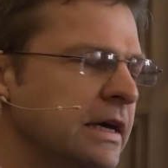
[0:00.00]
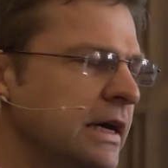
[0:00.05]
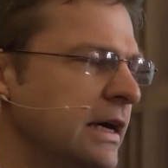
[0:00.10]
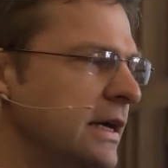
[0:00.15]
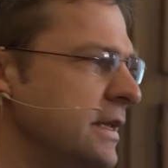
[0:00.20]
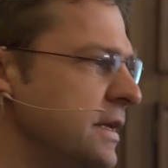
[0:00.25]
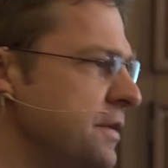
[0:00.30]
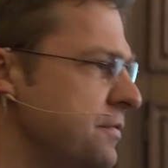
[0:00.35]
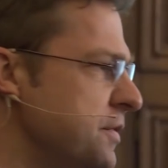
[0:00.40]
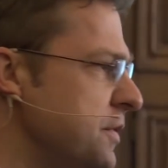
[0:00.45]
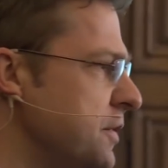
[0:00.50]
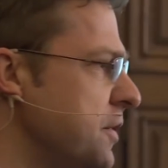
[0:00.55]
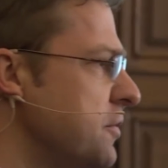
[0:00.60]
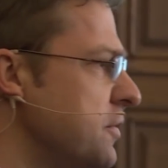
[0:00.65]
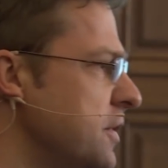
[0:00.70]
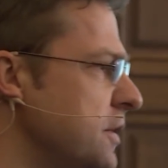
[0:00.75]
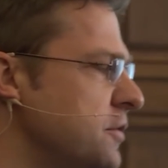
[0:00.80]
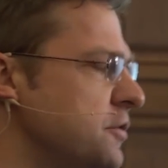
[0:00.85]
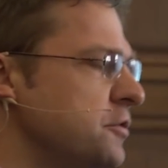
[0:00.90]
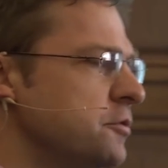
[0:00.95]
and even though
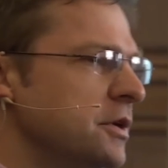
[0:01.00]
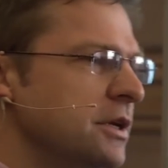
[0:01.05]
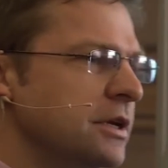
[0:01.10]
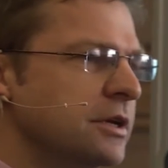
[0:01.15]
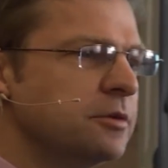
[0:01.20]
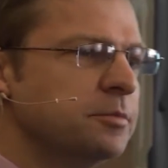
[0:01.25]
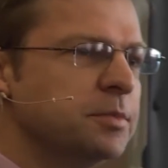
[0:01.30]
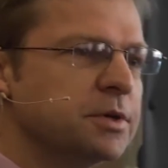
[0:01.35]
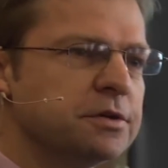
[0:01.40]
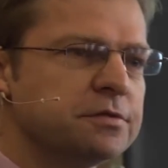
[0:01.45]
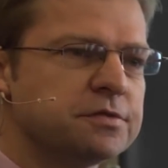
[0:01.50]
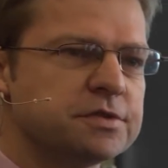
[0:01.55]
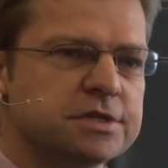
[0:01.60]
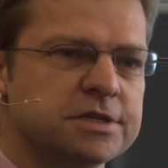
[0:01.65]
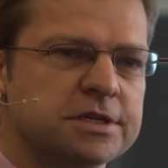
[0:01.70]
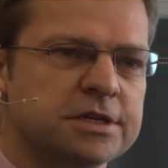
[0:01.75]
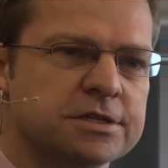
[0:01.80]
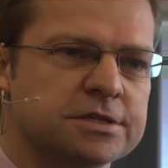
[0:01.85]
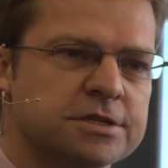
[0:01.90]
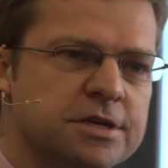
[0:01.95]
they do a little bit of
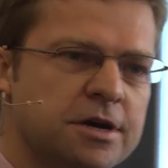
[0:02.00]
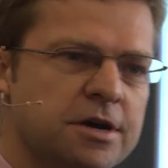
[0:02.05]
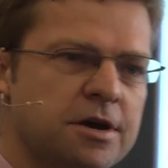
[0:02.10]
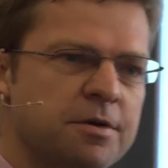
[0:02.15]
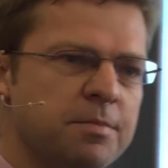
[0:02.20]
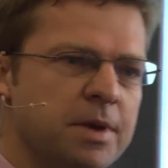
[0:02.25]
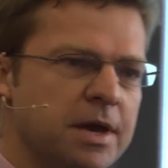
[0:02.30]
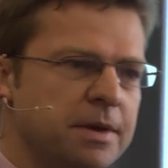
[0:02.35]
CSR,